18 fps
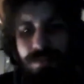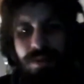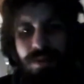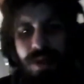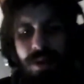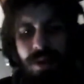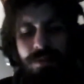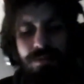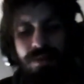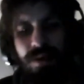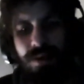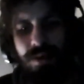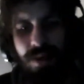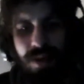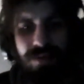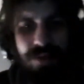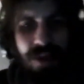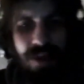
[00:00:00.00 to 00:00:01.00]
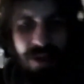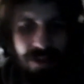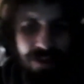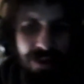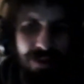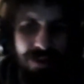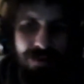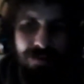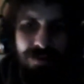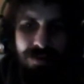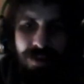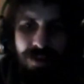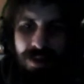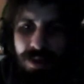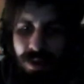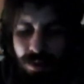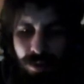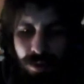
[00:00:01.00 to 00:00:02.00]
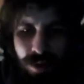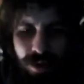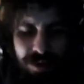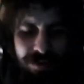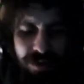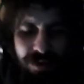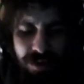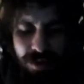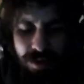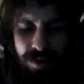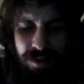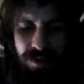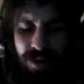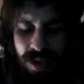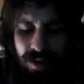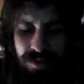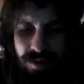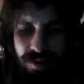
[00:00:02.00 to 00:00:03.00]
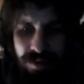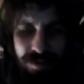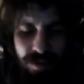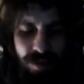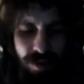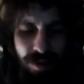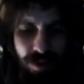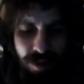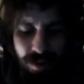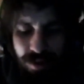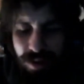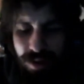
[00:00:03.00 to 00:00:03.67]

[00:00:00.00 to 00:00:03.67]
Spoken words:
yeah. Exactly. Whereas, in Texas or,